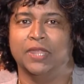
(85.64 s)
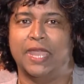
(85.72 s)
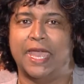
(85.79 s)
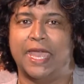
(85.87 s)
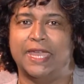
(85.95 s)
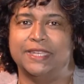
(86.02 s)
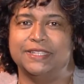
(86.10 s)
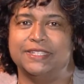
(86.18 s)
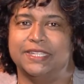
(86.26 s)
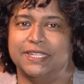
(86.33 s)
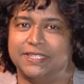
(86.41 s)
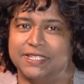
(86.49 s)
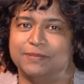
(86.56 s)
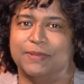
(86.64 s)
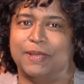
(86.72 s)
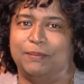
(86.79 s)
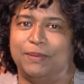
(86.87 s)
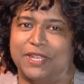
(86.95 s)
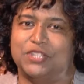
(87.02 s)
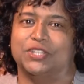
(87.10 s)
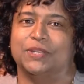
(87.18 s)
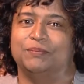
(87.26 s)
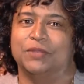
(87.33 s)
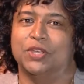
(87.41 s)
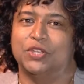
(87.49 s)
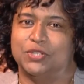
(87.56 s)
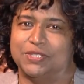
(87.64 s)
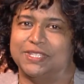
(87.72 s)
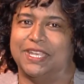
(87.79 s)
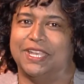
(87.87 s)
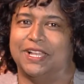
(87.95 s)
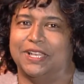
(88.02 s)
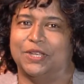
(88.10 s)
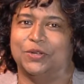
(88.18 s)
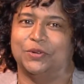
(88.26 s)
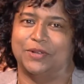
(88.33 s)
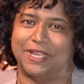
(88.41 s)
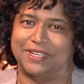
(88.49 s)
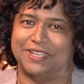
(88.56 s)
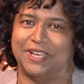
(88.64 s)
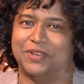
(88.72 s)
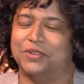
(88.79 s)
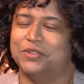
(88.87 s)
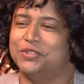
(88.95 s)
and it is my pleasure to say hello right now